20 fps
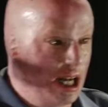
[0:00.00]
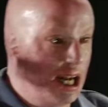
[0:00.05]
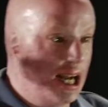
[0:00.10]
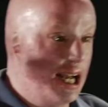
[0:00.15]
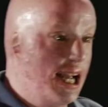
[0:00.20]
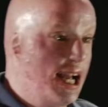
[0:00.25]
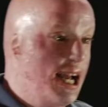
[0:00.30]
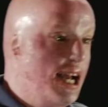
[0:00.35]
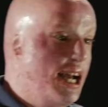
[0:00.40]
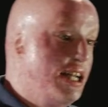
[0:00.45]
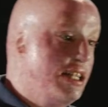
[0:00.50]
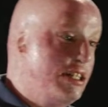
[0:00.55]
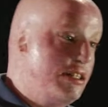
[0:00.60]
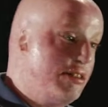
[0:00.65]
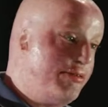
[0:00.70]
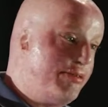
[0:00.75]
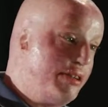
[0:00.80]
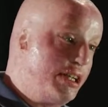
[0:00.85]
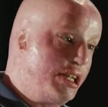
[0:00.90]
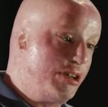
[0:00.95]
I had
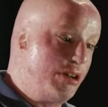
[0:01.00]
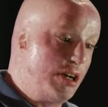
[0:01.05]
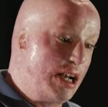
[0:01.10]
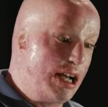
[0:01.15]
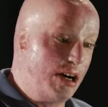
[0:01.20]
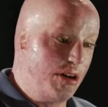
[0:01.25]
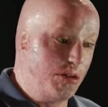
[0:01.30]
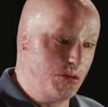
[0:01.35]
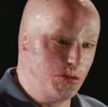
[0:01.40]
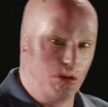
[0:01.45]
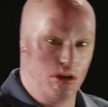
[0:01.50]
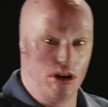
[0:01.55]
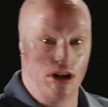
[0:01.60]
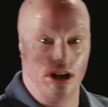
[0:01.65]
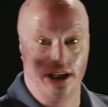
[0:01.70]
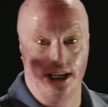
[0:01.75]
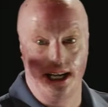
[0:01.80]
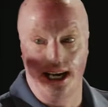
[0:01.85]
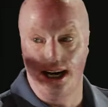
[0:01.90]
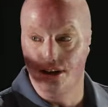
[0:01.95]
to figure out,
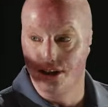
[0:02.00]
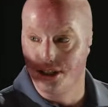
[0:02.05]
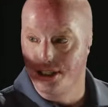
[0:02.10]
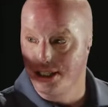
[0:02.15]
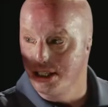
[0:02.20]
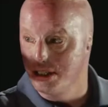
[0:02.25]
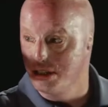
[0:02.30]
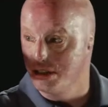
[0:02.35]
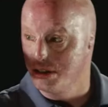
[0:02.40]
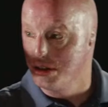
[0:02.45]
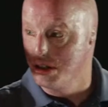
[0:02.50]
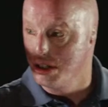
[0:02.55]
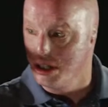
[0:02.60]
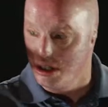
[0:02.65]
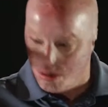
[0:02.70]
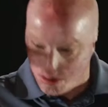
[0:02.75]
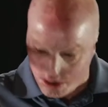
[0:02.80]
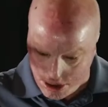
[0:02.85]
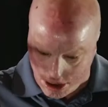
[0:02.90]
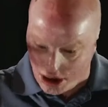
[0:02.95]
one, how to deal
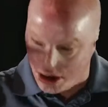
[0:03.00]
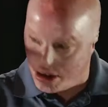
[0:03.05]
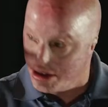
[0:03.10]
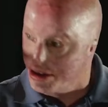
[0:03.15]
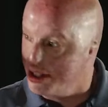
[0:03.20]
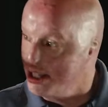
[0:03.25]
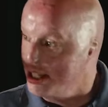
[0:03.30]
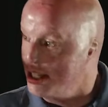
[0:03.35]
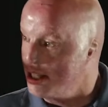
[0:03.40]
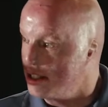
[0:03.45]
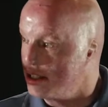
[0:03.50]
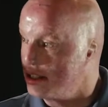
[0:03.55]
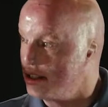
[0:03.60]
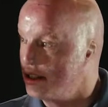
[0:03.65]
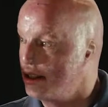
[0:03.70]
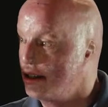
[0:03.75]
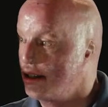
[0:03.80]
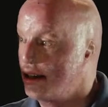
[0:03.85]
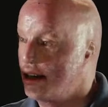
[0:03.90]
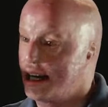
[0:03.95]
with all of
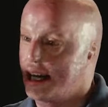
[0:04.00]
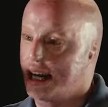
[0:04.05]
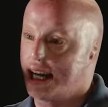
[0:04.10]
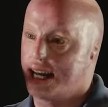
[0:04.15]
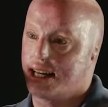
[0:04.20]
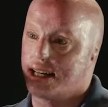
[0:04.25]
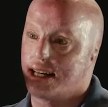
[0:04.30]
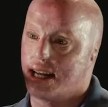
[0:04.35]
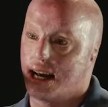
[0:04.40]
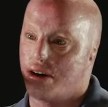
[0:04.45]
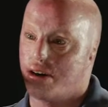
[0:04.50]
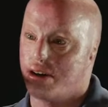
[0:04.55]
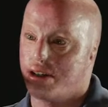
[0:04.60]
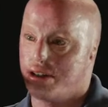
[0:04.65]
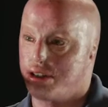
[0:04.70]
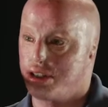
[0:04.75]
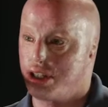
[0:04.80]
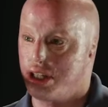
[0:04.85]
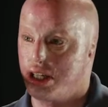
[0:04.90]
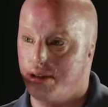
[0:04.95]
this and how
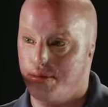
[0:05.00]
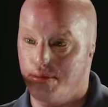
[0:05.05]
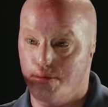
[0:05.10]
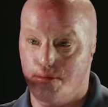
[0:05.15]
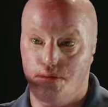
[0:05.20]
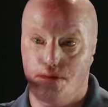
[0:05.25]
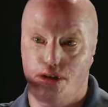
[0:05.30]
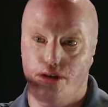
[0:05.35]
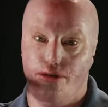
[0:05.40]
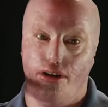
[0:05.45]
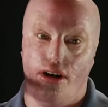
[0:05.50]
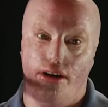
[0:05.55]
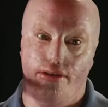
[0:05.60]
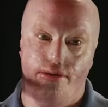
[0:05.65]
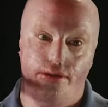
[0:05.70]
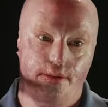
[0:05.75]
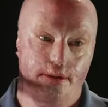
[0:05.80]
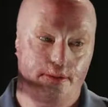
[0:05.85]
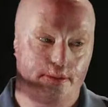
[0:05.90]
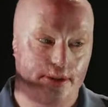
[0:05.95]
I was going to move on
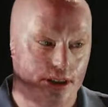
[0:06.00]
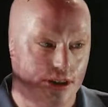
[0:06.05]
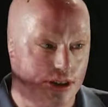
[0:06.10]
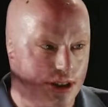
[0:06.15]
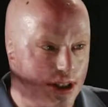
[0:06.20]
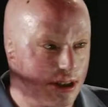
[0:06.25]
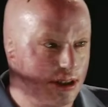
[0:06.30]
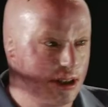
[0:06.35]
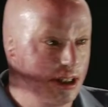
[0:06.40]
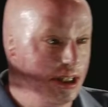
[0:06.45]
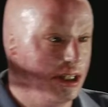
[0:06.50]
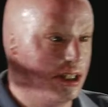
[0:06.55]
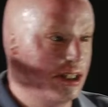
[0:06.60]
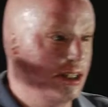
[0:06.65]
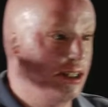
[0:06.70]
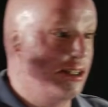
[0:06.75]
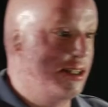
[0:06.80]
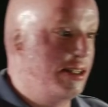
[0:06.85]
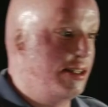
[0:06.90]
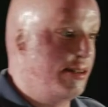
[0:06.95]
from the military.
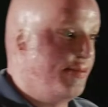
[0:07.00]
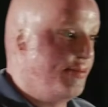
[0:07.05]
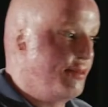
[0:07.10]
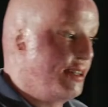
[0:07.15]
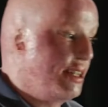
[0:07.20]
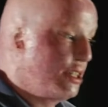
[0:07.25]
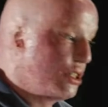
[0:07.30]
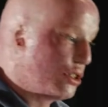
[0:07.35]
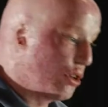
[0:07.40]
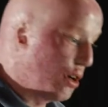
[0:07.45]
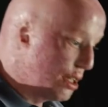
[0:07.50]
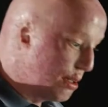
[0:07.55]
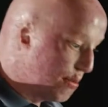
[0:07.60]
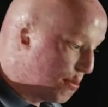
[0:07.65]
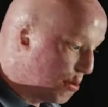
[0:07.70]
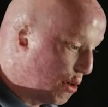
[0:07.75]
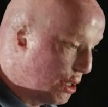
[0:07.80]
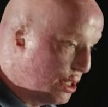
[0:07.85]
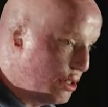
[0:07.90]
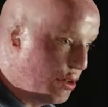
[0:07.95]
So I
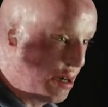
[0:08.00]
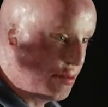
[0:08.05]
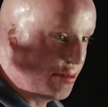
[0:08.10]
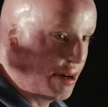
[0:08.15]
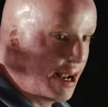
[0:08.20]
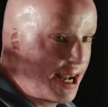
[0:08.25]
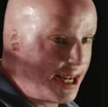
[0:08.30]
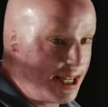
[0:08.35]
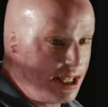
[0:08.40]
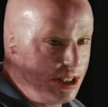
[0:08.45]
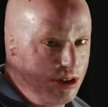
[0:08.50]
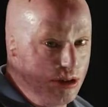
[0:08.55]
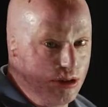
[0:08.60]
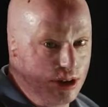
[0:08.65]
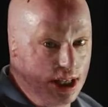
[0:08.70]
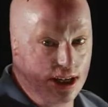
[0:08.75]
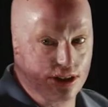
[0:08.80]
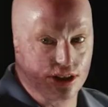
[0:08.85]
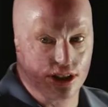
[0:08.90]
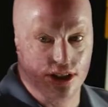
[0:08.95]
deployed to Iraq in
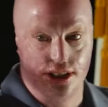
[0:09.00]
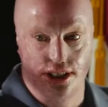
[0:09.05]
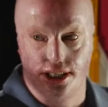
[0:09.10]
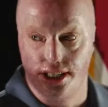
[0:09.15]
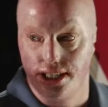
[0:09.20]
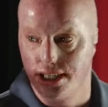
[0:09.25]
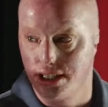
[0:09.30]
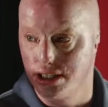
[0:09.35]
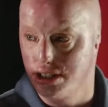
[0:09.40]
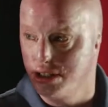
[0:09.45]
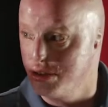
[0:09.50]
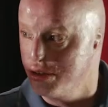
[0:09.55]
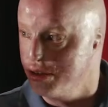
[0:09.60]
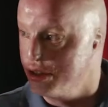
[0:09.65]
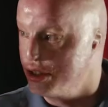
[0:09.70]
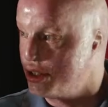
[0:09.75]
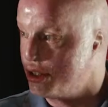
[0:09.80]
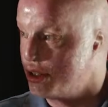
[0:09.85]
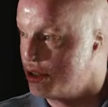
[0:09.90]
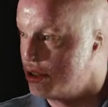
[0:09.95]
2006 during
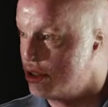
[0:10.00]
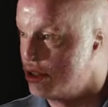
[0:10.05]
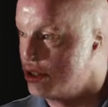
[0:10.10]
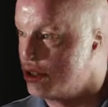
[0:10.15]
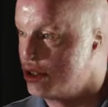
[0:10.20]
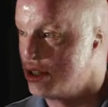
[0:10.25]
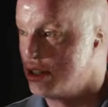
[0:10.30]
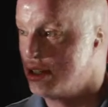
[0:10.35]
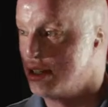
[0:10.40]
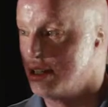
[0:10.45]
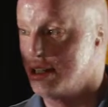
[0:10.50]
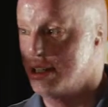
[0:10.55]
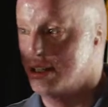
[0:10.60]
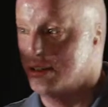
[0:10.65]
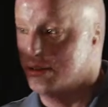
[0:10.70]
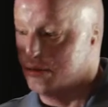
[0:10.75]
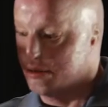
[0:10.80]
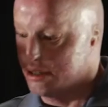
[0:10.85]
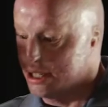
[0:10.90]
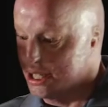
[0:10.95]
the surge
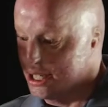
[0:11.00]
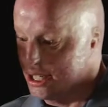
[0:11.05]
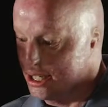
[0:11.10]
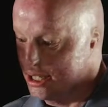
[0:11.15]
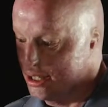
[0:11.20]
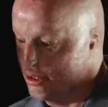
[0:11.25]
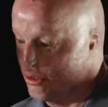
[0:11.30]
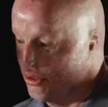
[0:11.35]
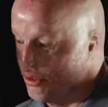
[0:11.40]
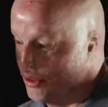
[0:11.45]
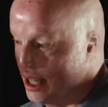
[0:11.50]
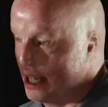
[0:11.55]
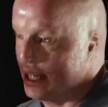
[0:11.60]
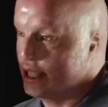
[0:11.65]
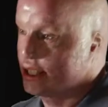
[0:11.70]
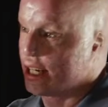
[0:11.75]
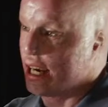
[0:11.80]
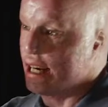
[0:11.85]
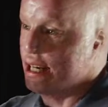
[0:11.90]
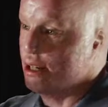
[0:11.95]
when
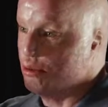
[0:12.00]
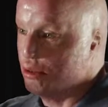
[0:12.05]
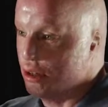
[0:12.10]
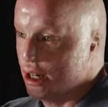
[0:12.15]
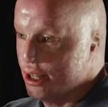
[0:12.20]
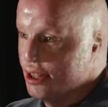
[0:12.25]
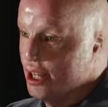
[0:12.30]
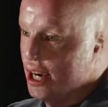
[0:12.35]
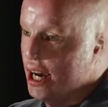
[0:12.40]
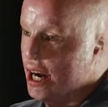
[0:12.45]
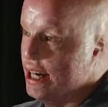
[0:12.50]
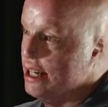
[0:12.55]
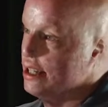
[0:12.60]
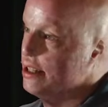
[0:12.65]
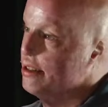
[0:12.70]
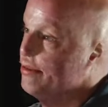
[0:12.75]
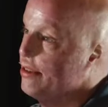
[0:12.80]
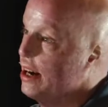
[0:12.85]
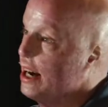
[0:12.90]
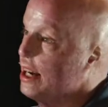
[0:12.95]
things kind of were at the height
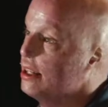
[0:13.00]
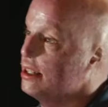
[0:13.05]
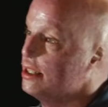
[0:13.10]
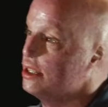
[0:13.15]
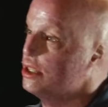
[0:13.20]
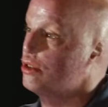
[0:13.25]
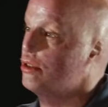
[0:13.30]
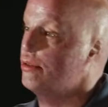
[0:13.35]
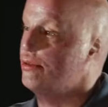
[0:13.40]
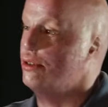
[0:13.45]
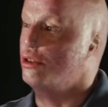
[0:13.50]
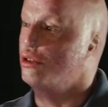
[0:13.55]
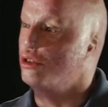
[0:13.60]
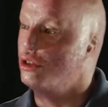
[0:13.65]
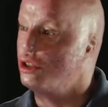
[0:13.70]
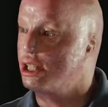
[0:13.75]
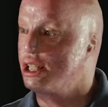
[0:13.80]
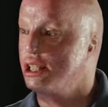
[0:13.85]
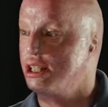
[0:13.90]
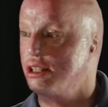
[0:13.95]
of the violence. So if you
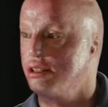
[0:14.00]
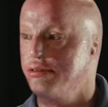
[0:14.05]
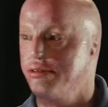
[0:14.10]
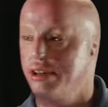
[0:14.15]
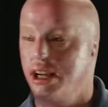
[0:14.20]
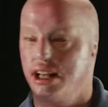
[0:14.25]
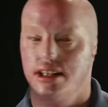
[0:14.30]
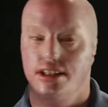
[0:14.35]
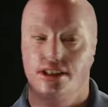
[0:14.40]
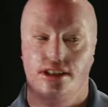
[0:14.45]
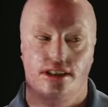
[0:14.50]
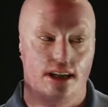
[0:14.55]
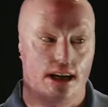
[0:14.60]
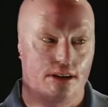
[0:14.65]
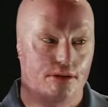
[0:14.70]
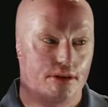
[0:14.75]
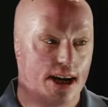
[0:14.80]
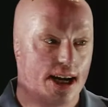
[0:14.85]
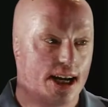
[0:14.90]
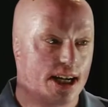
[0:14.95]
look at the violence in
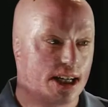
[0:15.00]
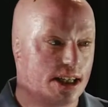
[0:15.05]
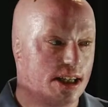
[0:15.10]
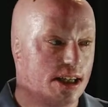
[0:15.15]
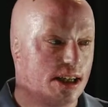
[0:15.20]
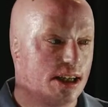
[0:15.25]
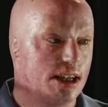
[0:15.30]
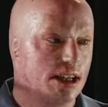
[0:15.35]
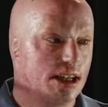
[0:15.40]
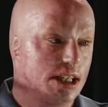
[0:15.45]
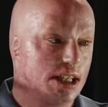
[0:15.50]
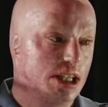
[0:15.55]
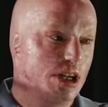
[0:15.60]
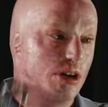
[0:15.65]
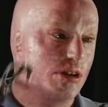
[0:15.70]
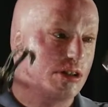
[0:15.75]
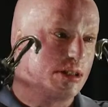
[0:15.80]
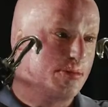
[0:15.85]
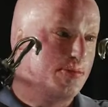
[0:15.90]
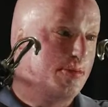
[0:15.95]
Iraq, you
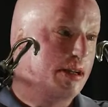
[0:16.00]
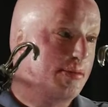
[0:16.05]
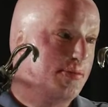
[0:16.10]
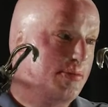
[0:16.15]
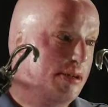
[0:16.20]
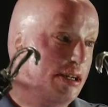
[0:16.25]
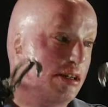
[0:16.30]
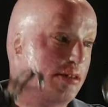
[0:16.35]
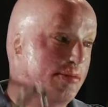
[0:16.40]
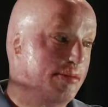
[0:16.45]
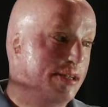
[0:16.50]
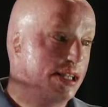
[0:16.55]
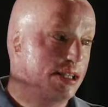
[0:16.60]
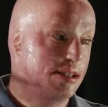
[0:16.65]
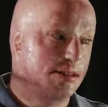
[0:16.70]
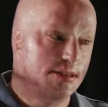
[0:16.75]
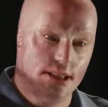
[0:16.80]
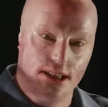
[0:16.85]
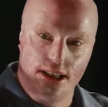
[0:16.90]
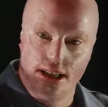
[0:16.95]
know, it's a big pyramid.
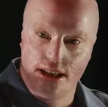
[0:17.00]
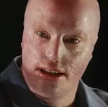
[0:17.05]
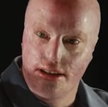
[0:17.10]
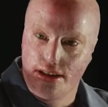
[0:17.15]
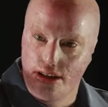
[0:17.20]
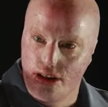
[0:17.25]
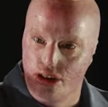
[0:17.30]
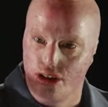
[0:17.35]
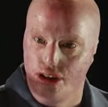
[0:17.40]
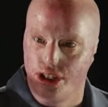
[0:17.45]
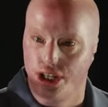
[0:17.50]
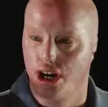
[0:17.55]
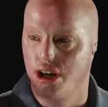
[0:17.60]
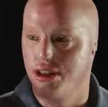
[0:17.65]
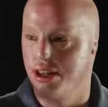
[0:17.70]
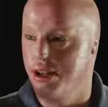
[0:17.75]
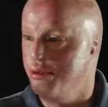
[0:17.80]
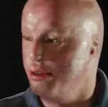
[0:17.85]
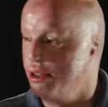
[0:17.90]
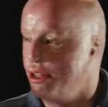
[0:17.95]
Early
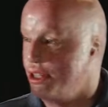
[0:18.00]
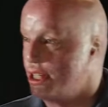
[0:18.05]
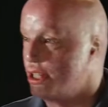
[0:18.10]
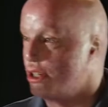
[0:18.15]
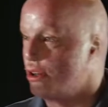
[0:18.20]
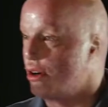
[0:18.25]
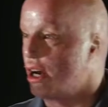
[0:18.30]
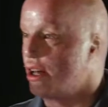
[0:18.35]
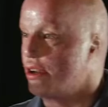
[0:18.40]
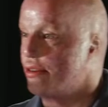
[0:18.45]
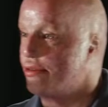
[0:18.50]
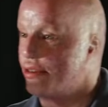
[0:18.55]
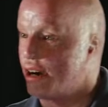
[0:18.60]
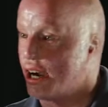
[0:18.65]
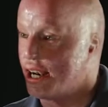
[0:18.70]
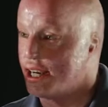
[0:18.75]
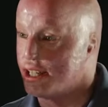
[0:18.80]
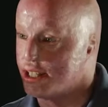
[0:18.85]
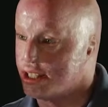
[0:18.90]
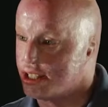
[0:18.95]
on, they really didn't know how to
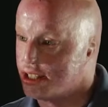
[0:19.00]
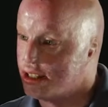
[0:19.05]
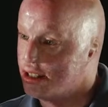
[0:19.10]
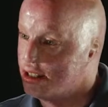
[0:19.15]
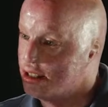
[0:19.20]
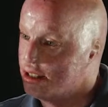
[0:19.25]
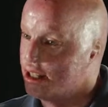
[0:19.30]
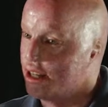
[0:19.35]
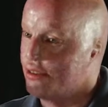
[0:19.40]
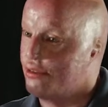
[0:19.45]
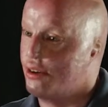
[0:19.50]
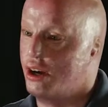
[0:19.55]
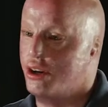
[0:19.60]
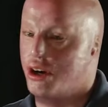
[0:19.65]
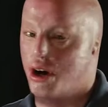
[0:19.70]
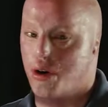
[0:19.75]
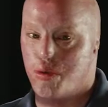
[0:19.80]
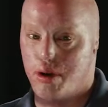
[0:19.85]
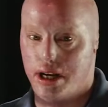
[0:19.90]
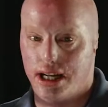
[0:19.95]
fight us. They
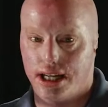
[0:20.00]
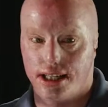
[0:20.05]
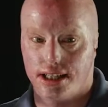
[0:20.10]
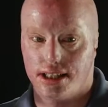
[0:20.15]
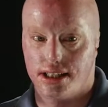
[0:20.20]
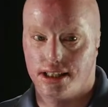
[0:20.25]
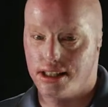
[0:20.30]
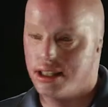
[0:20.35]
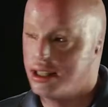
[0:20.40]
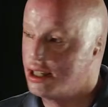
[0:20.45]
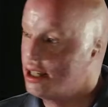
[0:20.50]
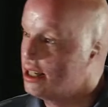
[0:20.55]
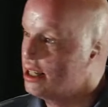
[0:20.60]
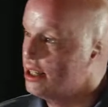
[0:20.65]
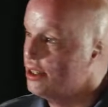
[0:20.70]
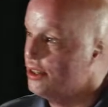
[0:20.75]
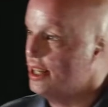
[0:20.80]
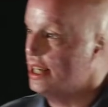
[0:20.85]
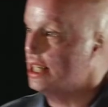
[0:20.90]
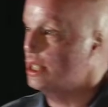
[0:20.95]
found our weakness.
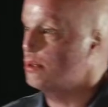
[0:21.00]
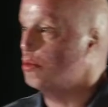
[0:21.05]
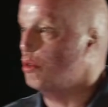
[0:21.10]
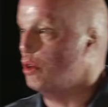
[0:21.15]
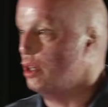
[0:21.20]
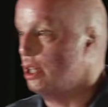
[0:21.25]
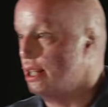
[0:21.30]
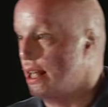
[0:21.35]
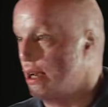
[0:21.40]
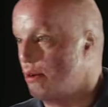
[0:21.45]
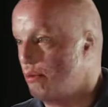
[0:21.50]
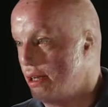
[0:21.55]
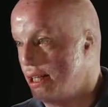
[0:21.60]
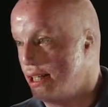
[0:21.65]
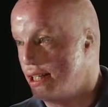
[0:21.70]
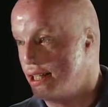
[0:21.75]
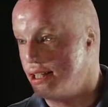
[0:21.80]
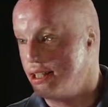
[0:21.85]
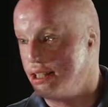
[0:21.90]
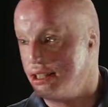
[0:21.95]
They exploited that
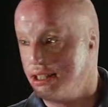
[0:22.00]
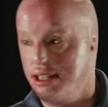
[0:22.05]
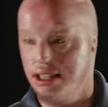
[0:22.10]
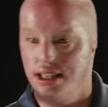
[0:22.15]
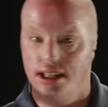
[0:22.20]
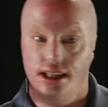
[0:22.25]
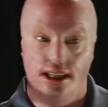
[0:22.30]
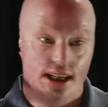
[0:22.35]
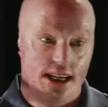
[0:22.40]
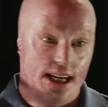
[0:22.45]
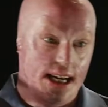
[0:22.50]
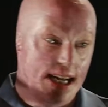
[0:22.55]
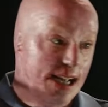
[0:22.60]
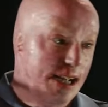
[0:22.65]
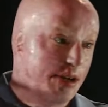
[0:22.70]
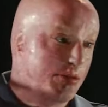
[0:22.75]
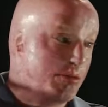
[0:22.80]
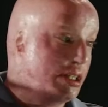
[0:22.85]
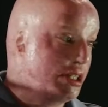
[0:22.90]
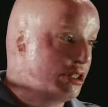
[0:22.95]
weakness,
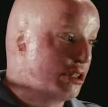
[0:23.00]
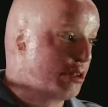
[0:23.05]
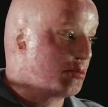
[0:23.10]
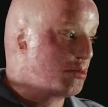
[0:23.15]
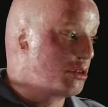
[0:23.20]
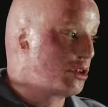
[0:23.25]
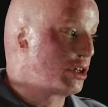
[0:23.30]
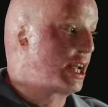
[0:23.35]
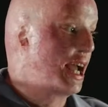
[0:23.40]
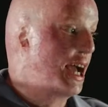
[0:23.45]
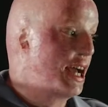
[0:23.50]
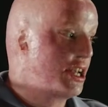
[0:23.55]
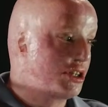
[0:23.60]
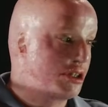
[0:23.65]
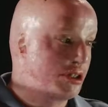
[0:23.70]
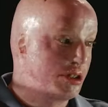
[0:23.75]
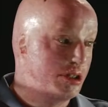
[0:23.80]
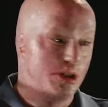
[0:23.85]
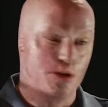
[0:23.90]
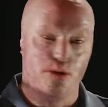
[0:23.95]
and we took more
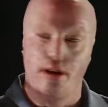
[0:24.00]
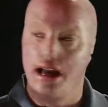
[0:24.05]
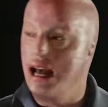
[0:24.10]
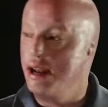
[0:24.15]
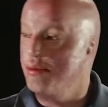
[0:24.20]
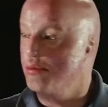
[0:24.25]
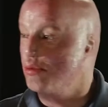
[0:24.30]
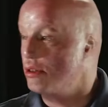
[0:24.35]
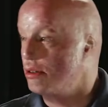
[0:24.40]
casualties. We had